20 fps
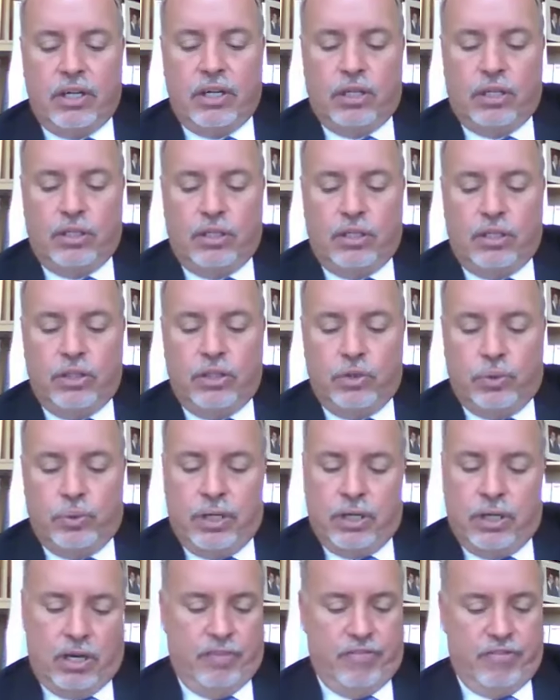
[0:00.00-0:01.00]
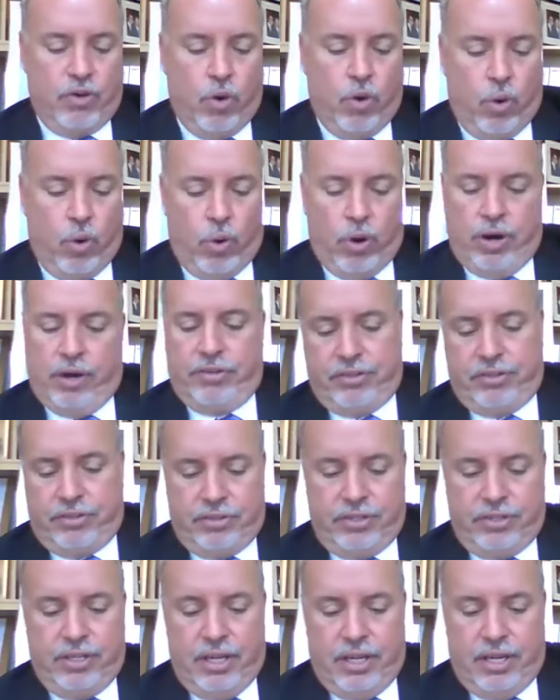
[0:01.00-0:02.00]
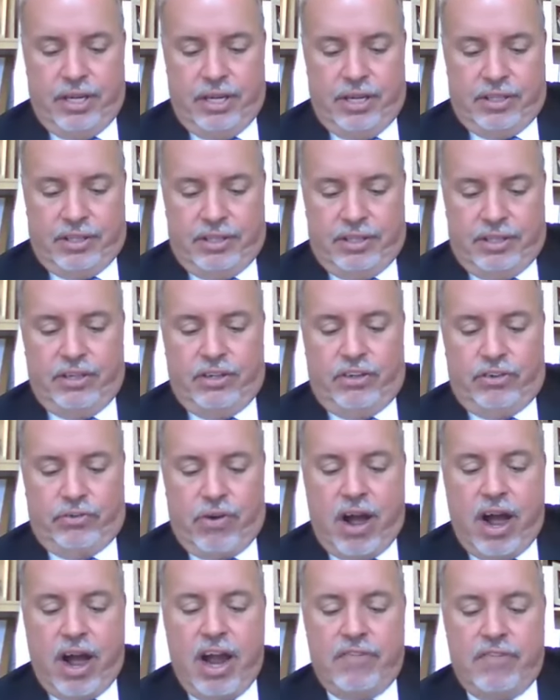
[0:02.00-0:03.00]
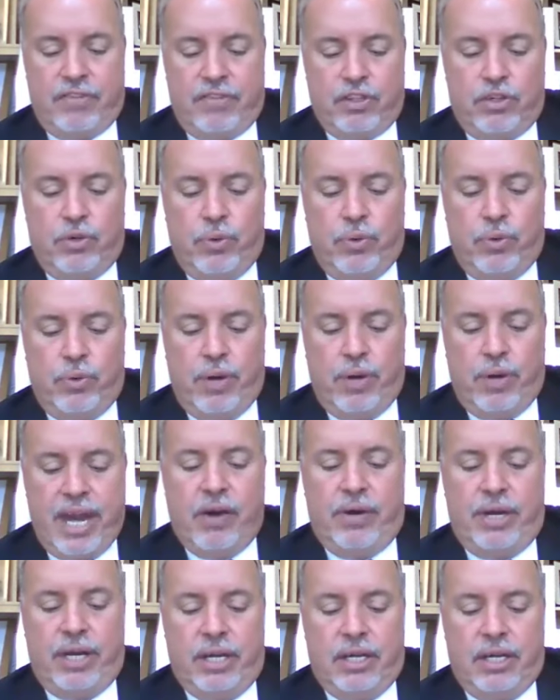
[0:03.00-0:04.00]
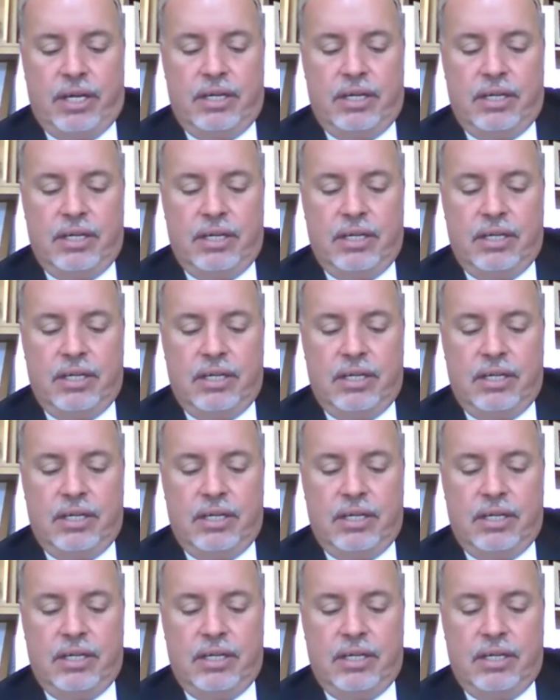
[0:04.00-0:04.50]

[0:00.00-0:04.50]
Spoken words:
include, of course, the drive-through area?